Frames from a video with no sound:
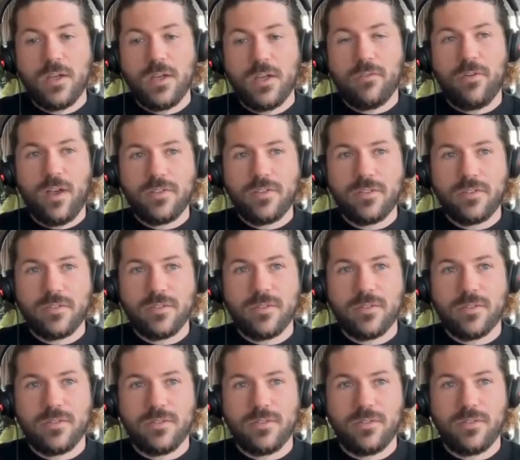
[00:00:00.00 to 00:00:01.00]
For us
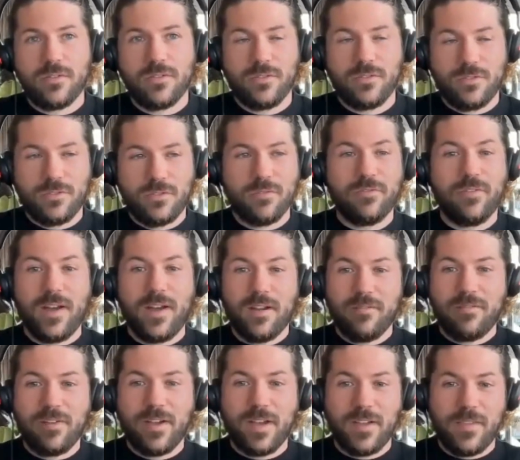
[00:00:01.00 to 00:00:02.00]
to
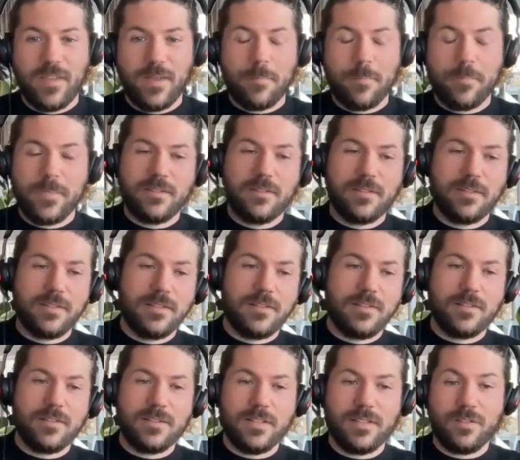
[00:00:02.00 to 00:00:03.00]
verify them,
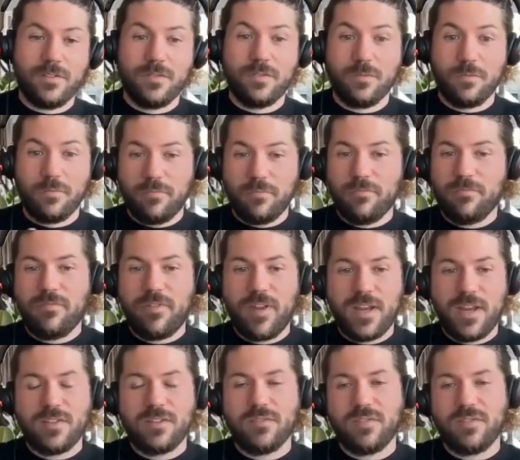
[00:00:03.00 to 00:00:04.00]
there's this
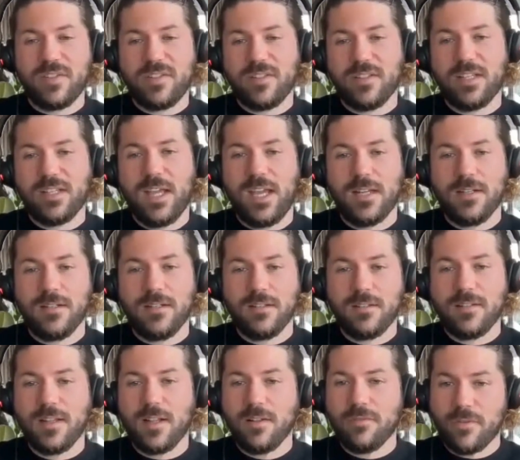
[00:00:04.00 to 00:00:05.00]
very sophisticated
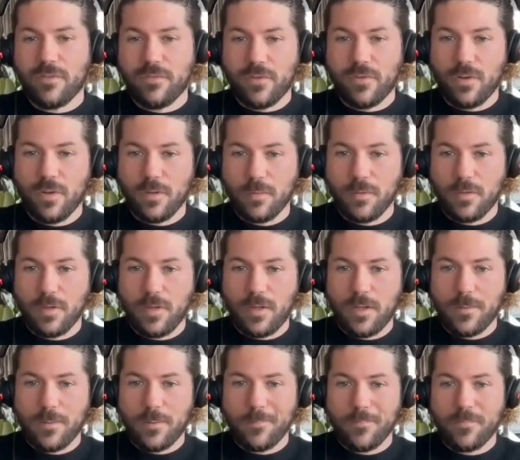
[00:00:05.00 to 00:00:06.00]
self-referral
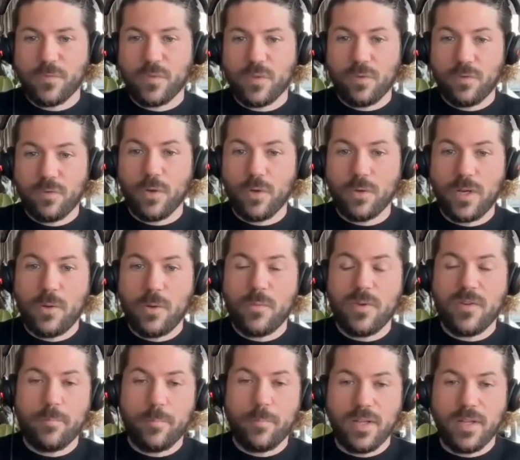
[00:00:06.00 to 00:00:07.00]
flow that
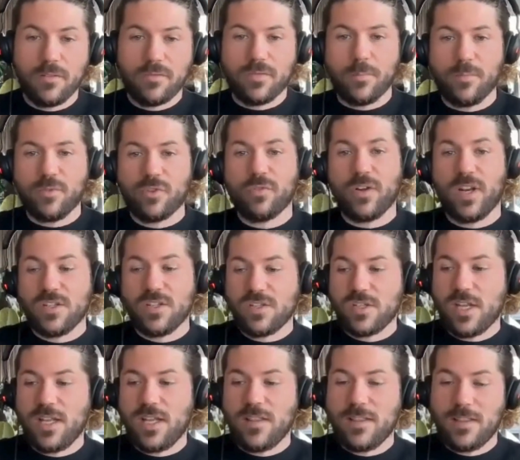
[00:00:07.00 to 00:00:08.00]
we've built from scratch,
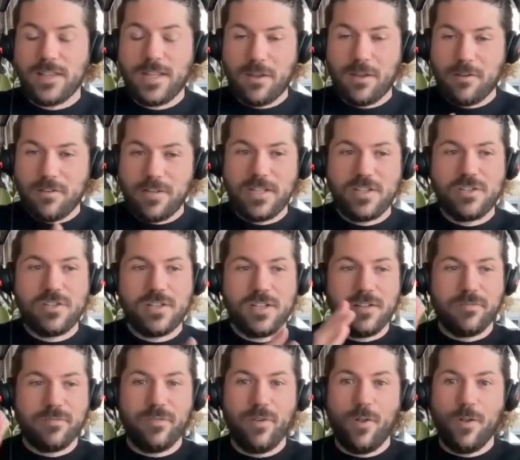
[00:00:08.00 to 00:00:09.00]
and that literally
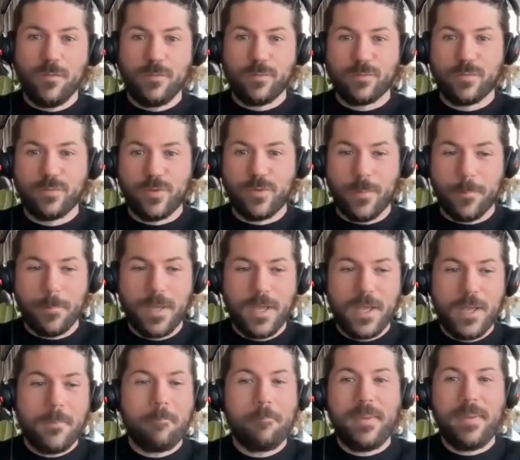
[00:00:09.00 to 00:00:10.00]
evolved from
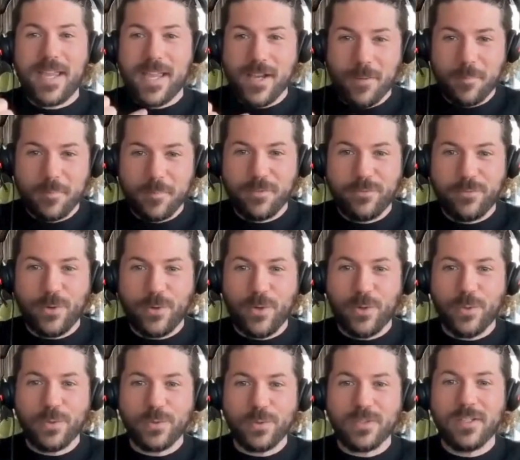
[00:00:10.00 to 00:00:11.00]
picking up the
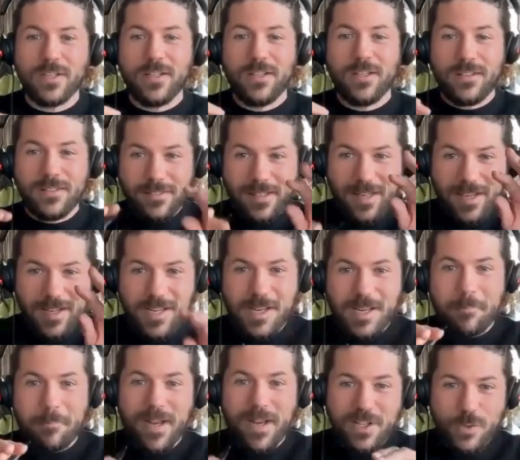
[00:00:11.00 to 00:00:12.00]
phone, sending
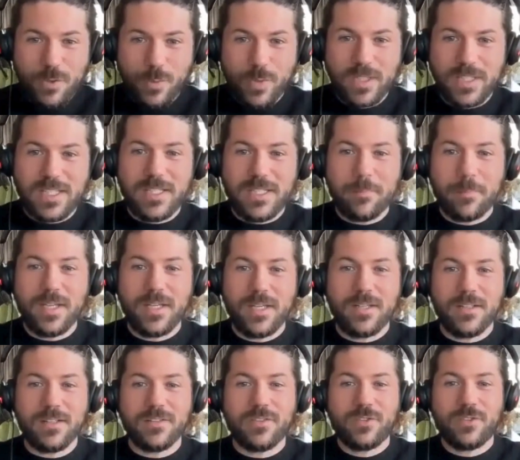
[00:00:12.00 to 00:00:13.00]
manual
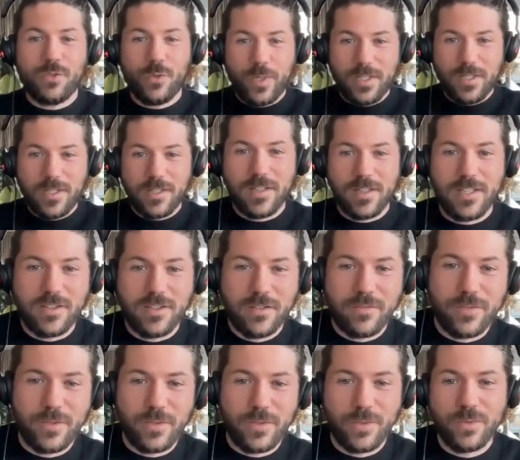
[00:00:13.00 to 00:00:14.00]
emails, doing little
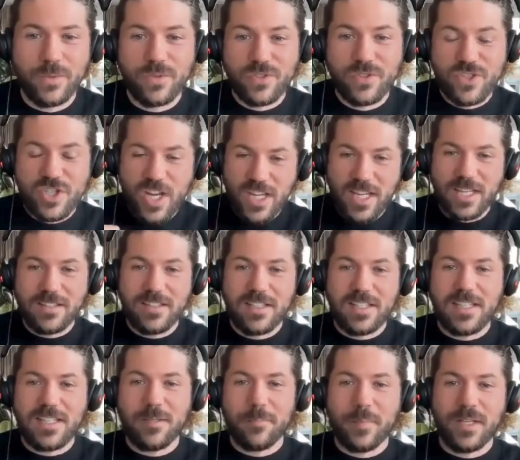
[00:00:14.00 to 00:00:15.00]
interviews, checking the
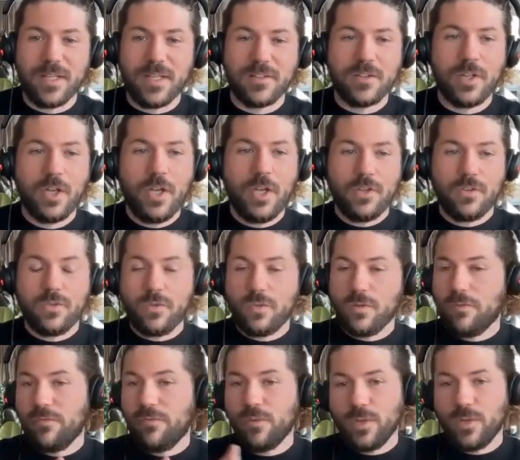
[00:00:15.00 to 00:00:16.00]
emails, to a
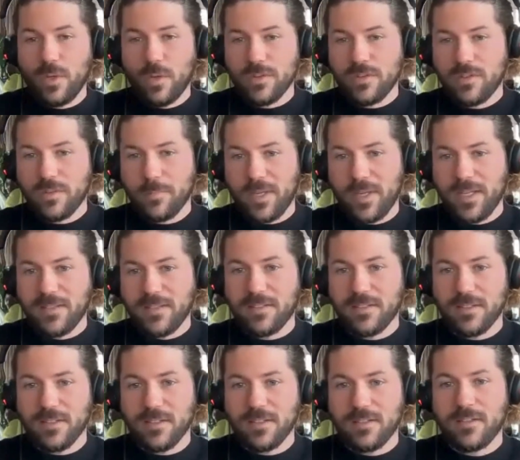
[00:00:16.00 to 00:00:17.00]
fully
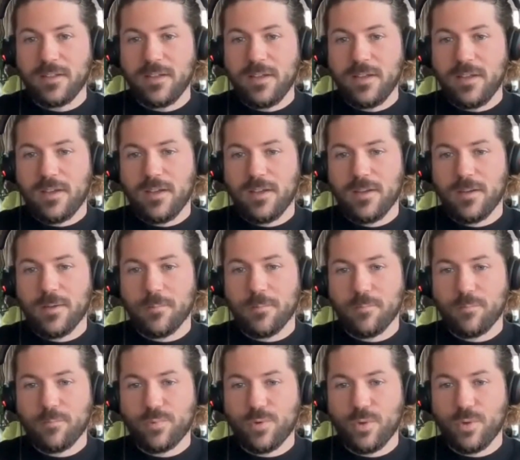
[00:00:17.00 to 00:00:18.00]
automated
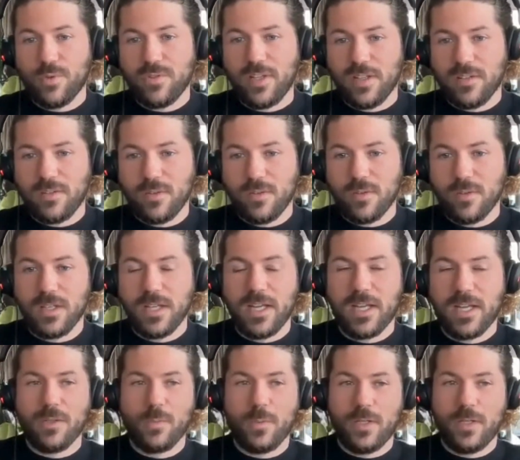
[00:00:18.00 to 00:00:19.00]
process
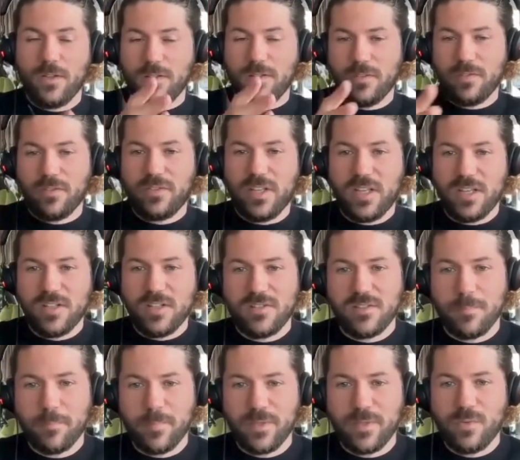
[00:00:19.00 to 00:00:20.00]
online with lots of stages
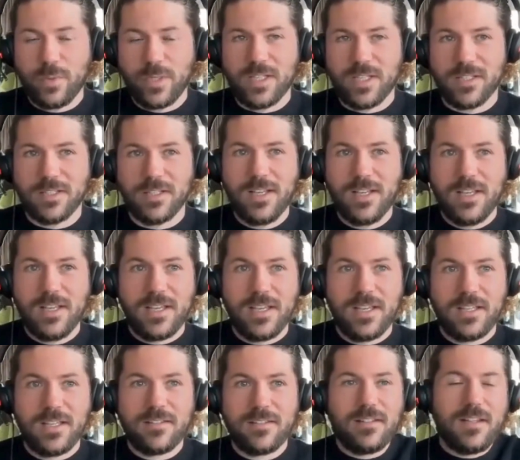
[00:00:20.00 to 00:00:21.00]
in between. And
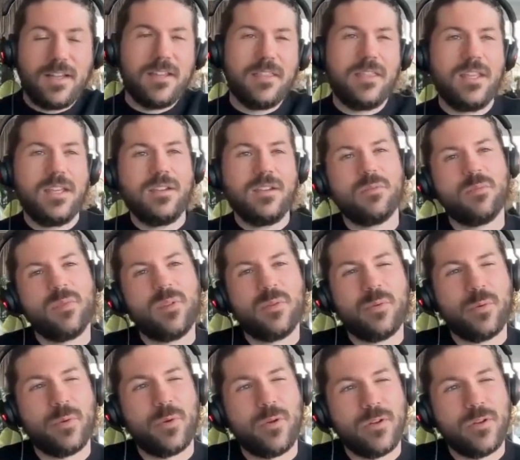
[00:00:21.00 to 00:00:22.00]
I think
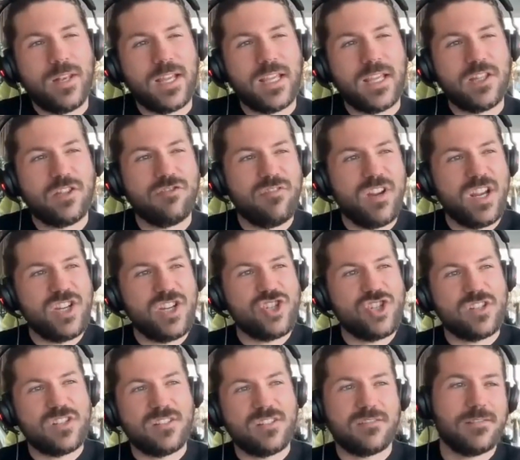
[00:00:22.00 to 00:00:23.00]
we're on like
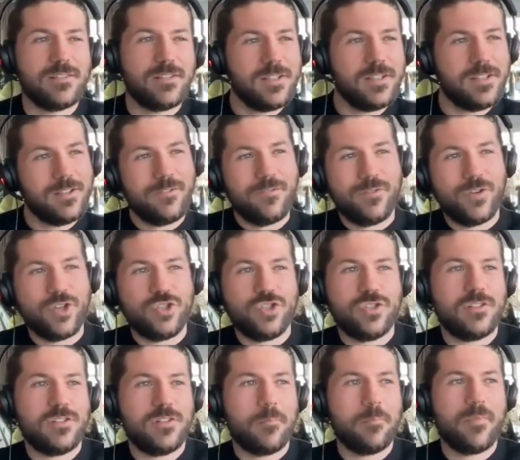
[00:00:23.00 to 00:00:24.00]
iteration
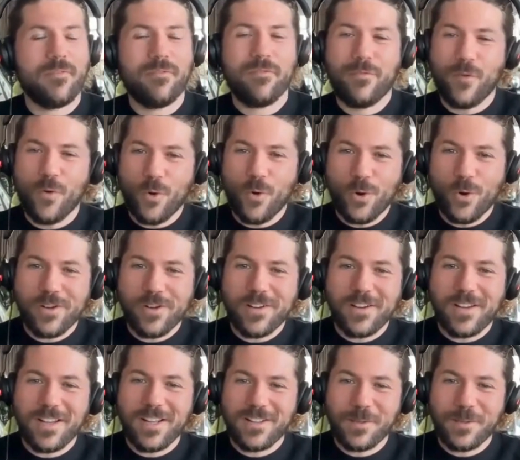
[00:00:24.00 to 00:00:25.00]
version number 4
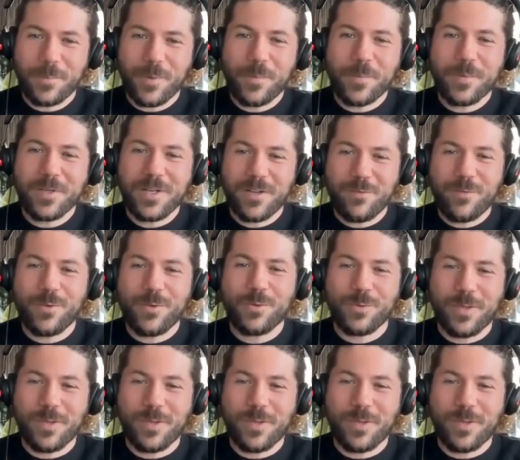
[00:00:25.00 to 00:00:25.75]
at the moment. If you